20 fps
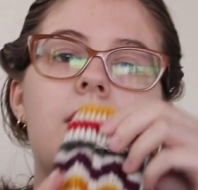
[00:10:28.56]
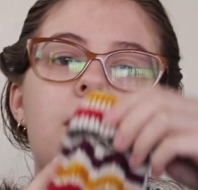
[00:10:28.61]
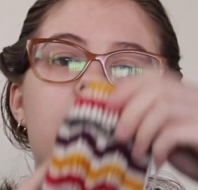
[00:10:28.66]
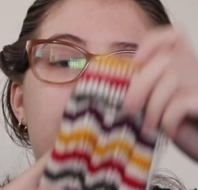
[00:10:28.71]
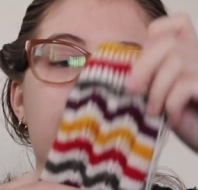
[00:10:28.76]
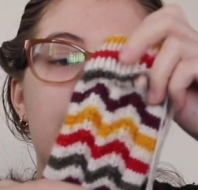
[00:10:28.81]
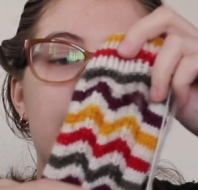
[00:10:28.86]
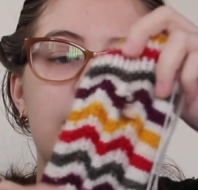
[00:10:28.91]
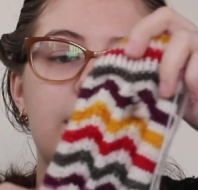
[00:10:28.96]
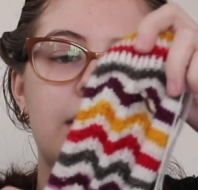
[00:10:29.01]

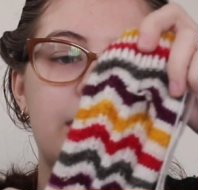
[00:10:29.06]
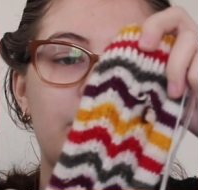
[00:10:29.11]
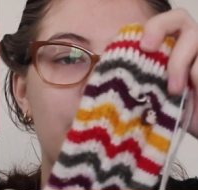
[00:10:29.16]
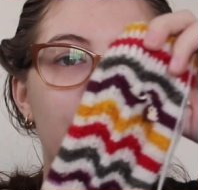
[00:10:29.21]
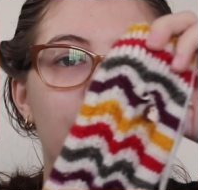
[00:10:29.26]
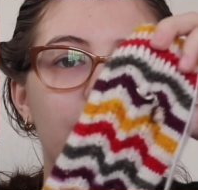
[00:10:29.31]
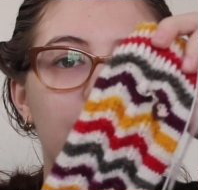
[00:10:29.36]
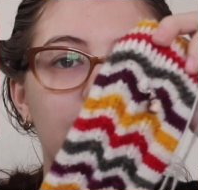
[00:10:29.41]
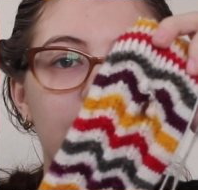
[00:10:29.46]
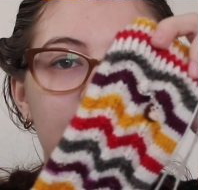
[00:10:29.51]
This is
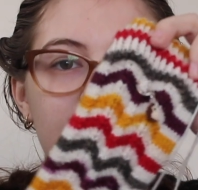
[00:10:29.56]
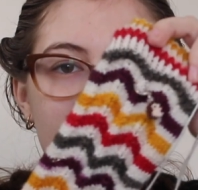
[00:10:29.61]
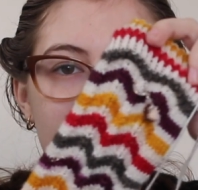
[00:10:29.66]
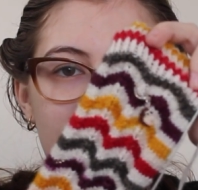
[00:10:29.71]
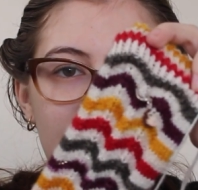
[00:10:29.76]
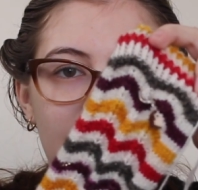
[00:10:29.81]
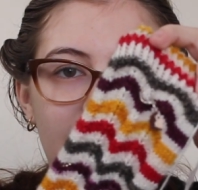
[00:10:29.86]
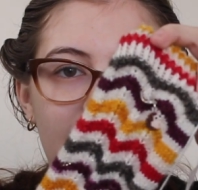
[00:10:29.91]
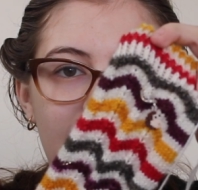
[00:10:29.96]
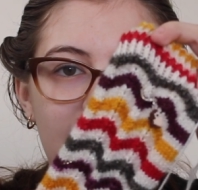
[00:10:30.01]
what it
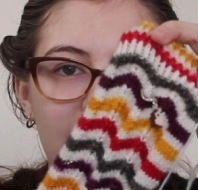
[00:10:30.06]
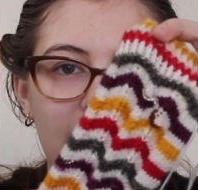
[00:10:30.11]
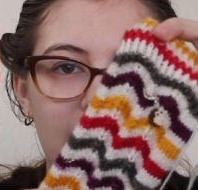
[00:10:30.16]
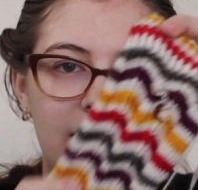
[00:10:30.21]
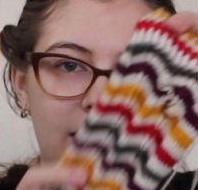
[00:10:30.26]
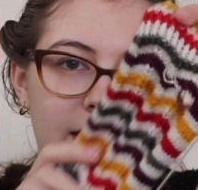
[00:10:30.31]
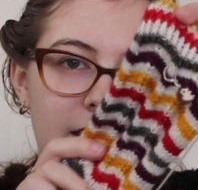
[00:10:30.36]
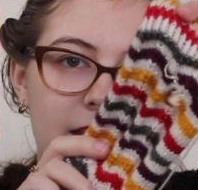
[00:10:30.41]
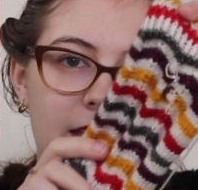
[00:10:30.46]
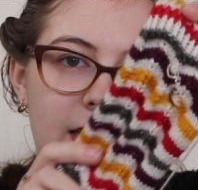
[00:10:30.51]
looks
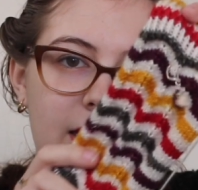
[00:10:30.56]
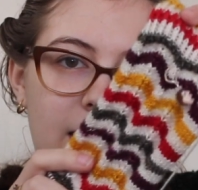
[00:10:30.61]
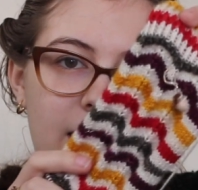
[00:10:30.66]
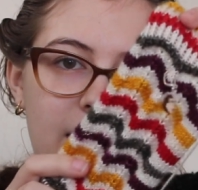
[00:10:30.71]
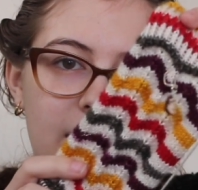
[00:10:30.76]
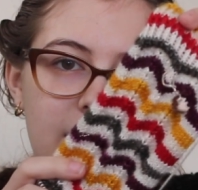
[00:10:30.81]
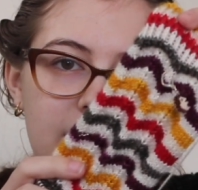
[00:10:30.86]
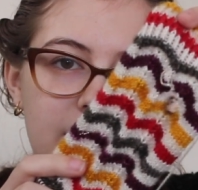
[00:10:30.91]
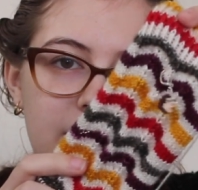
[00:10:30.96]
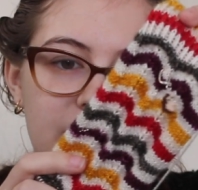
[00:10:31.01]
like.
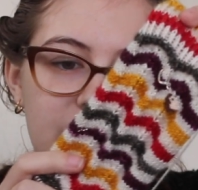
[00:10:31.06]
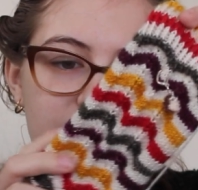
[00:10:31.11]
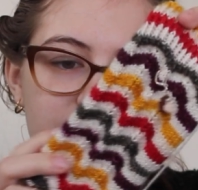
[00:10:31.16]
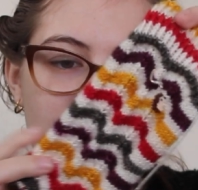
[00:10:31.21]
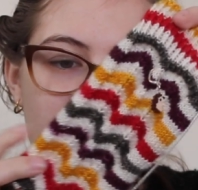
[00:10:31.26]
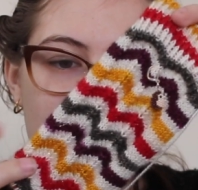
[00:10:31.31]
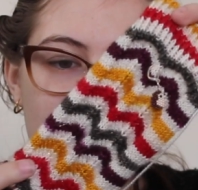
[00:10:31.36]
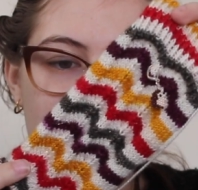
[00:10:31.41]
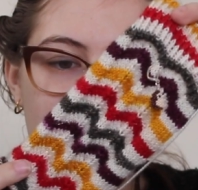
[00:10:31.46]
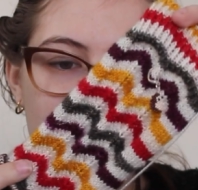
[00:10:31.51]
It's this
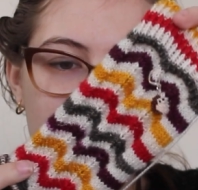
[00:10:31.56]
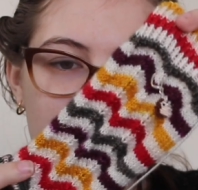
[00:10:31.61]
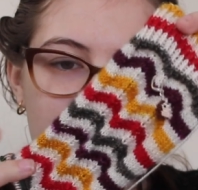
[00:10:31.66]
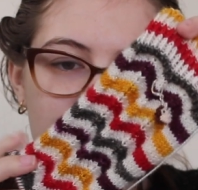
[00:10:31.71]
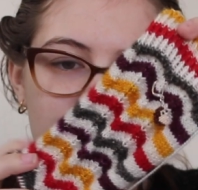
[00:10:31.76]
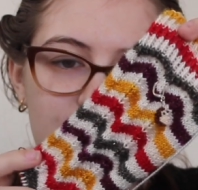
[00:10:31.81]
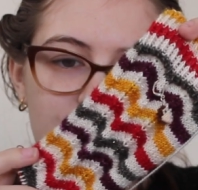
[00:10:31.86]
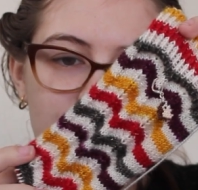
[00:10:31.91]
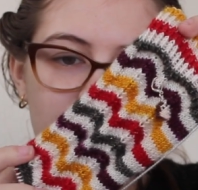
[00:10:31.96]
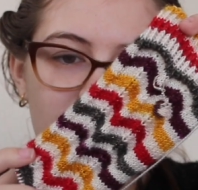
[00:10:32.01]
very
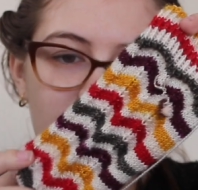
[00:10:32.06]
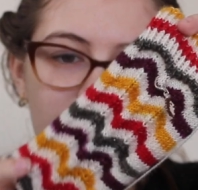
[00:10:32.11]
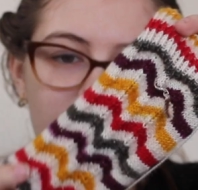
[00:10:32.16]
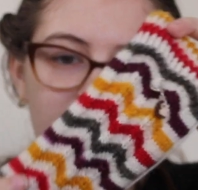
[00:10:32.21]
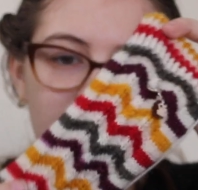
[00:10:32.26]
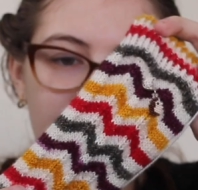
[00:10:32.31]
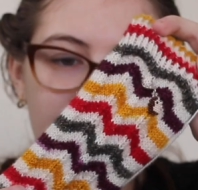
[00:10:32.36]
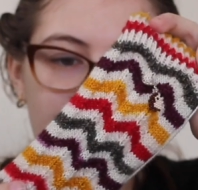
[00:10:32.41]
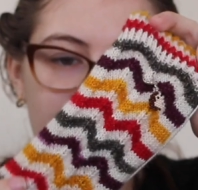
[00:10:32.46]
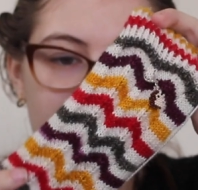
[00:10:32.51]
gorgeous
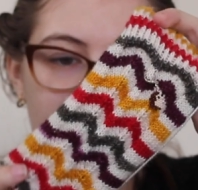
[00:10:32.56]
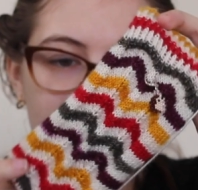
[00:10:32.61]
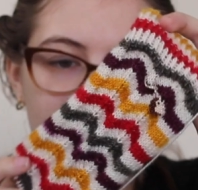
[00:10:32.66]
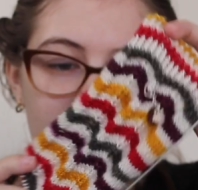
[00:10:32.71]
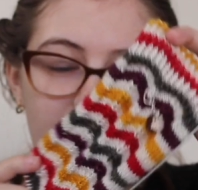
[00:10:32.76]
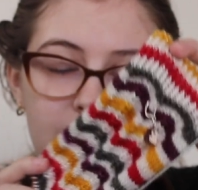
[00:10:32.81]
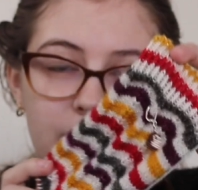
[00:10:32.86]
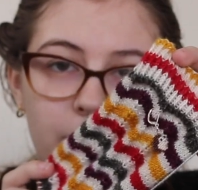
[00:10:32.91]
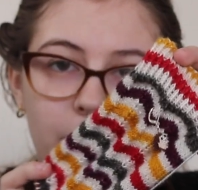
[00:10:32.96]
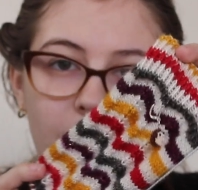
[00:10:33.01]
striper that
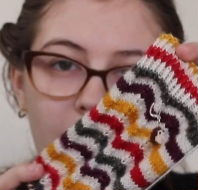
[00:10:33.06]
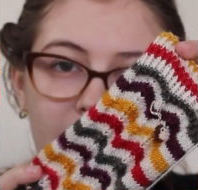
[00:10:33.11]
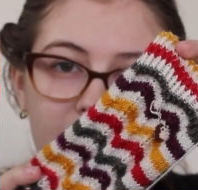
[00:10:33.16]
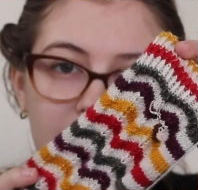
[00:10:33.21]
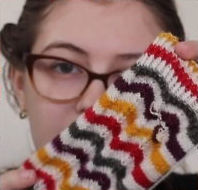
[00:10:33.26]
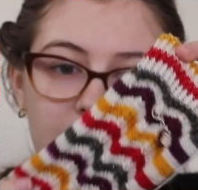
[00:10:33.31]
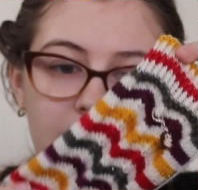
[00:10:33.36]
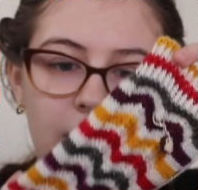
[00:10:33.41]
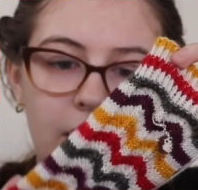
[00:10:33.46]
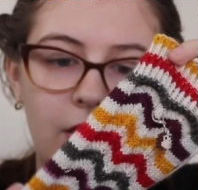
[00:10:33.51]
has
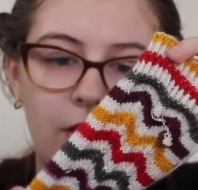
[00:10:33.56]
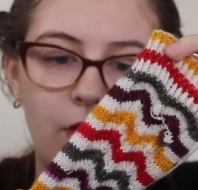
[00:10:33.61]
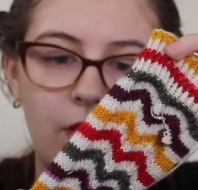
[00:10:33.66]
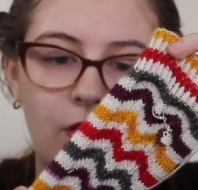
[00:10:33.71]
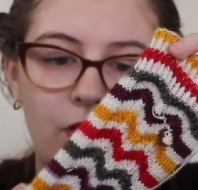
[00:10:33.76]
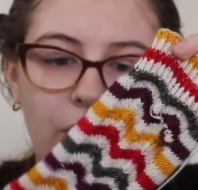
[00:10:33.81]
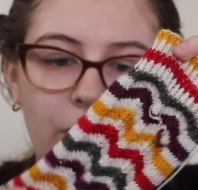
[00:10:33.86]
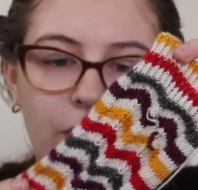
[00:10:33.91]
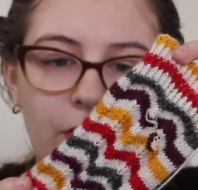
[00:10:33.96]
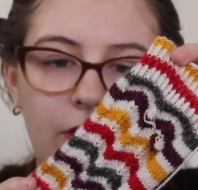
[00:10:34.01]
white
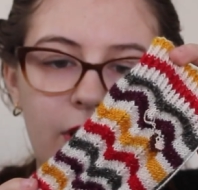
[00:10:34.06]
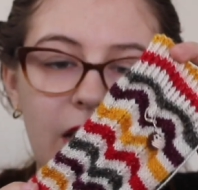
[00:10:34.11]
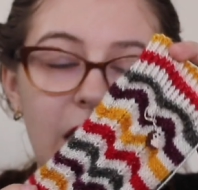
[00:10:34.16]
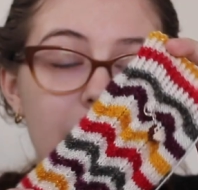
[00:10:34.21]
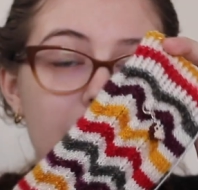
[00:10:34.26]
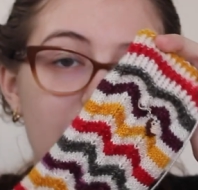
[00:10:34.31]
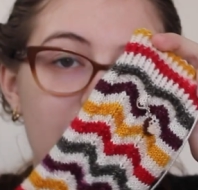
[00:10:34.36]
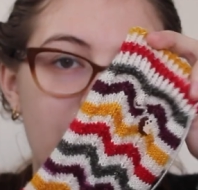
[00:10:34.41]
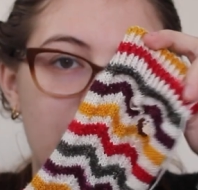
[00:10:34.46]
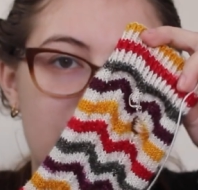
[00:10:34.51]
or
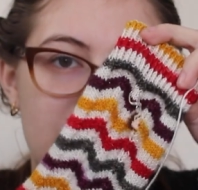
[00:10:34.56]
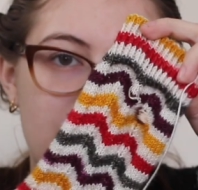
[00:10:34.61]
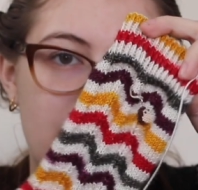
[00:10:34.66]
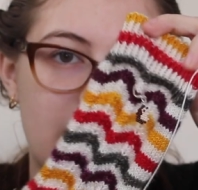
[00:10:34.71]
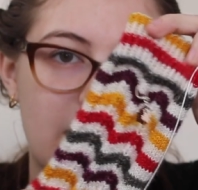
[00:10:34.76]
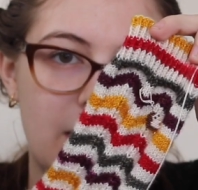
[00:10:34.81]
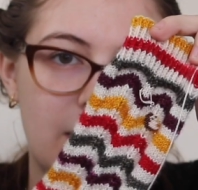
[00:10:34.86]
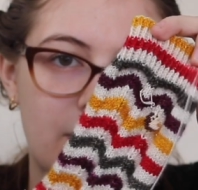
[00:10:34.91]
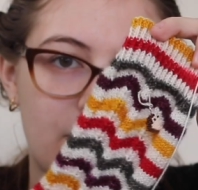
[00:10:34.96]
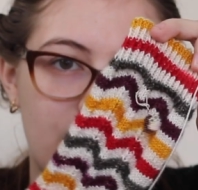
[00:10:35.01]
cream in
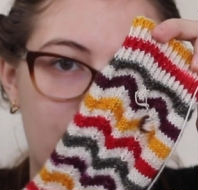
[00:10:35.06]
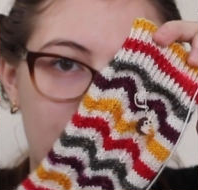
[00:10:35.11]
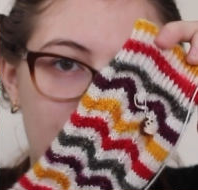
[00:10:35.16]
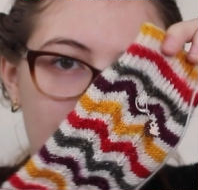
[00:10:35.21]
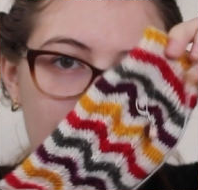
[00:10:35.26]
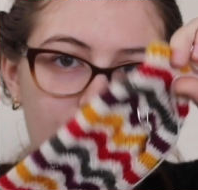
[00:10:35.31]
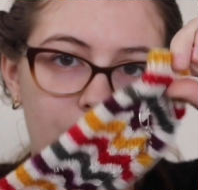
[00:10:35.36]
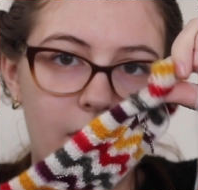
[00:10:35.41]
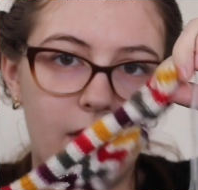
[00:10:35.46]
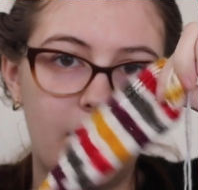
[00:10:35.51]
between
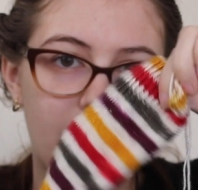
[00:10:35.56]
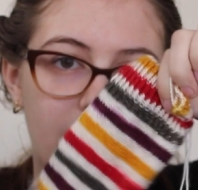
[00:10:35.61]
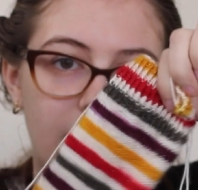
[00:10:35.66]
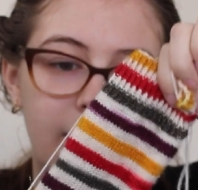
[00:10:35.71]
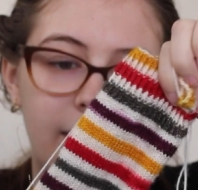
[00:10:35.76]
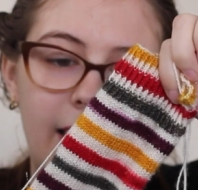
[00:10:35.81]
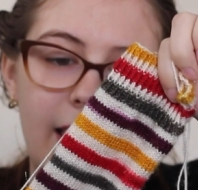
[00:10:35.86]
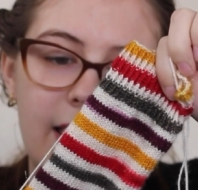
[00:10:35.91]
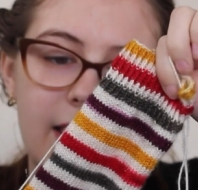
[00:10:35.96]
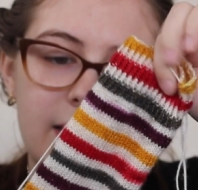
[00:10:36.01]
all
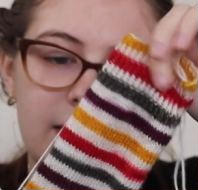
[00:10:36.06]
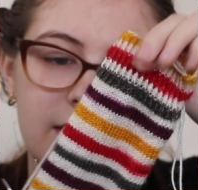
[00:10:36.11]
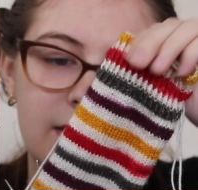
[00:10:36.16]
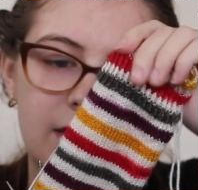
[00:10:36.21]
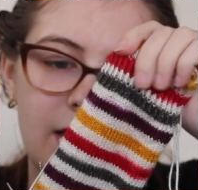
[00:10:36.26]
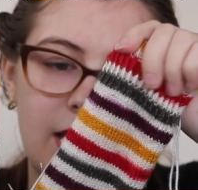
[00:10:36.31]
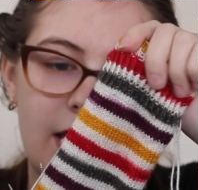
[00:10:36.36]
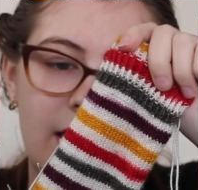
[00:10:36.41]
the layers